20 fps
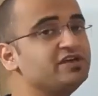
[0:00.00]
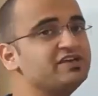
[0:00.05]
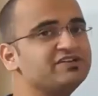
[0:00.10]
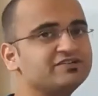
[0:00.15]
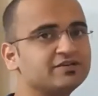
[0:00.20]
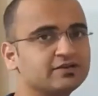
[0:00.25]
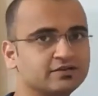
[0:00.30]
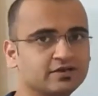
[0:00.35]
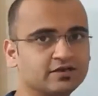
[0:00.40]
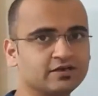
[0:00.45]
to
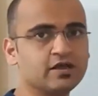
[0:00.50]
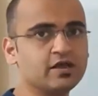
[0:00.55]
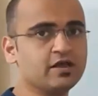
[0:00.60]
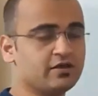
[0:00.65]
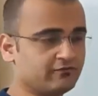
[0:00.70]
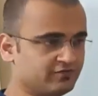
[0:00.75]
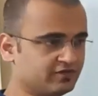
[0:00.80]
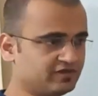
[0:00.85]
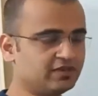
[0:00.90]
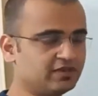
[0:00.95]
each other
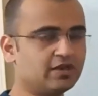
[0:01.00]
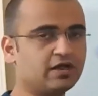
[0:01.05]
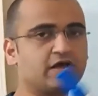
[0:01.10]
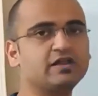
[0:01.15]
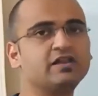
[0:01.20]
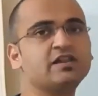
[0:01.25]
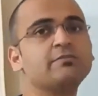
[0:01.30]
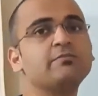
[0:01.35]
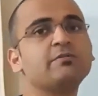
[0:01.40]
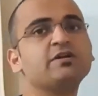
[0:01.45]
within
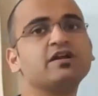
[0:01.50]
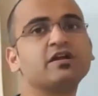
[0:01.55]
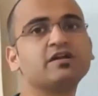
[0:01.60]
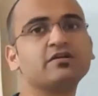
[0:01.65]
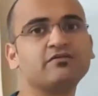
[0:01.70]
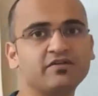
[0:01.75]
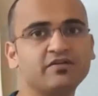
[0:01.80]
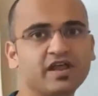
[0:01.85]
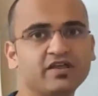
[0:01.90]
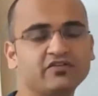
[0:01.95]
a
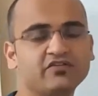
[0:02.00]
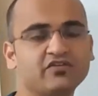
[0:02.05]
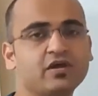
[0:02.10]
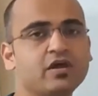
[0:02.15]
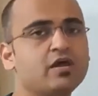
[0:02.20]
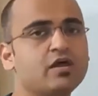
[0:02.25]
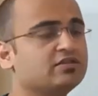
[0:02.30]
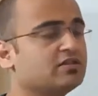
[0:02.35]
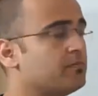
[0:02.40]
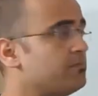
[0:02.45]
limited
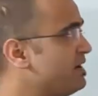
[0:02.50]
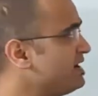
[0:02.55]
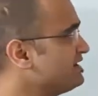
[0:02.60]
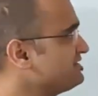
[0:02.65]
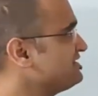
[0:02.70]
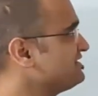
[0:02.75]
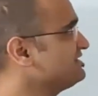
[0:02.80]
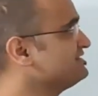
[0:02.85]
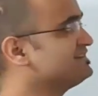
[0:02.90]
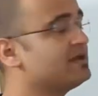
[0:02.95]
range. The
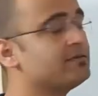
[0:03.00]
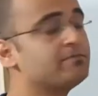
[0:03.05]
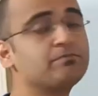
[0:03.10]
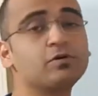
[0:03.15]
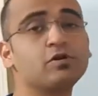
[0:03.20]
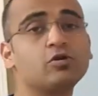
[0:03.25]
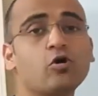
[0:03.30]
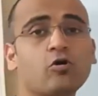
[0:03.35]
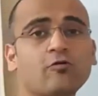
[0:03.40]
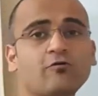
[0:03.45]
best
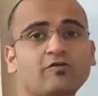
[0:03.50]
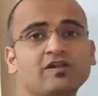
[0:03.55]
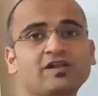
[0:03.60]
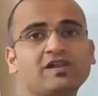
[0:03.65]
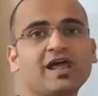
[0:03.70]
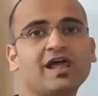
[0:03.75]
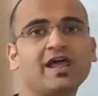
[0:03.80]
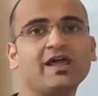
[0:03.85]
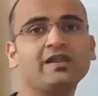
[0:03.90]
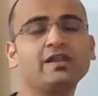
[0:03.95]
example of
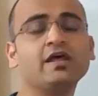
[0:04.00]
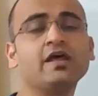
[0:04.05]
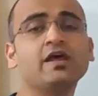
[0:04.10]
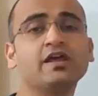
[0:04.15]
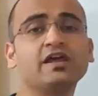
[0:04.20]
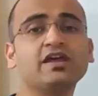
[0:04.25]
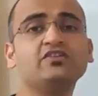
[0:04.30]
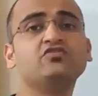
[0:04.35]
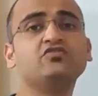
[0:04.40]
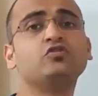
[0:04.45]
a LAN
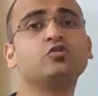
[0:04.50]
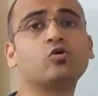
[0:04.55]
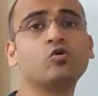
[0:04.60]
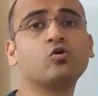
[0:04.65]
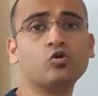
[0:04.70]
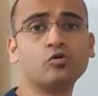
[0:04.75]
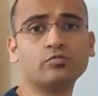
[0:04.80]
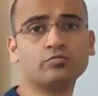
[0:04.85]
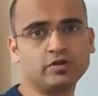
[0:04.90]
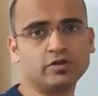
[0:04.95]
is
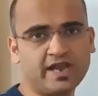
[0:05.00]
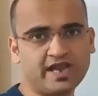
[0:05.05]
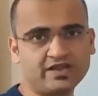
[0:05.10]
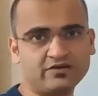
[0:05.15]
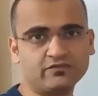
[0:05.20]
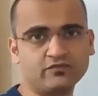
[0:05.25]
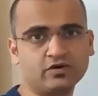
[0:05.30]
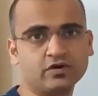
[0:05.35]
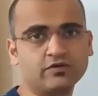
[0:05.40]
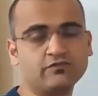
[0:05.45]
your home
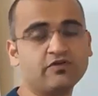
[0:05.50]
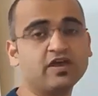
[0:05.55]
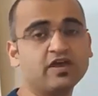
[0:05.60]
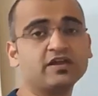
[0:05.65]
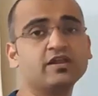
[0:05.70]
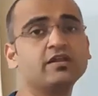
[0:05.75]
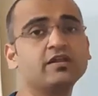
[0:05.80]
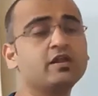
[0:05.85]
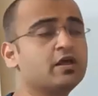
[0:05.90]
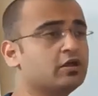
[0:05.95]
network,
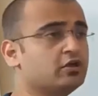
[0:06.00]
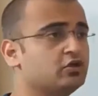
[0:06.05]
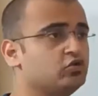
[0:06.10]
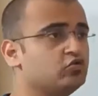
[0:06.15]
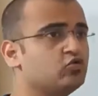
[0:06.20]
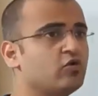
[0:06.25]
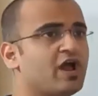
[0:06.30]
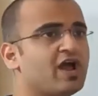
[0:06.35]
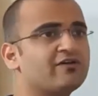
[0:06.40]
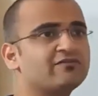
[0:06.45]
wherein
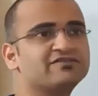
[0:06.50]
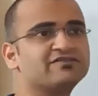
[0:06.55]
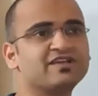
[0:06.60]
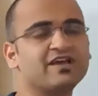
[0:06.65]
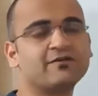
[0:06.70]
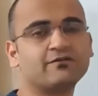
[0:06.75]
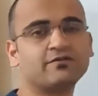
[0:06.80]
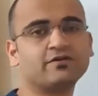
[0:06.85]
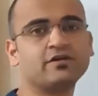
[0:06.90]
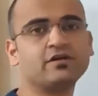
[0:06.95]
you have
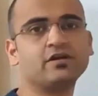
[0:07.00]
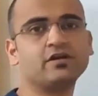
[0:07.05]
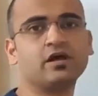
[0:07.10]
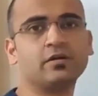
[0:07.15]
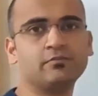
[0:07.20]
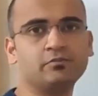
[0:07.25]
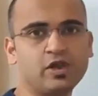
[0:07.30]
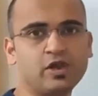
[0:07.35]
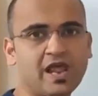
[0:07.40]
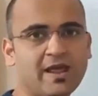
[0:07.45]
several
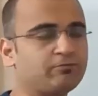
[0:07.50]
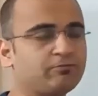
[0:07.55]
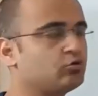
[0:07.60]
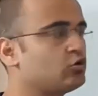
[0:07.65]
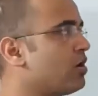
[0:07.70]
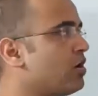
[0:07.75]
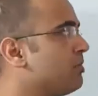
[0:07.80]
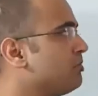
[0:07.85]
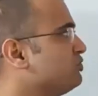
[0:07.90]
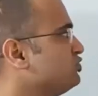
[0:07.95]

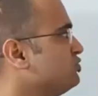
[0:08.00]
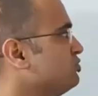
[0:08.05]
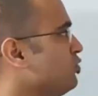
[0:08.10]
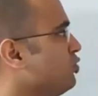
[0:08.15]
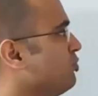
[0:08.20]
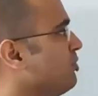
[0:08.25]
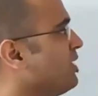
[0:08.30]
laptops,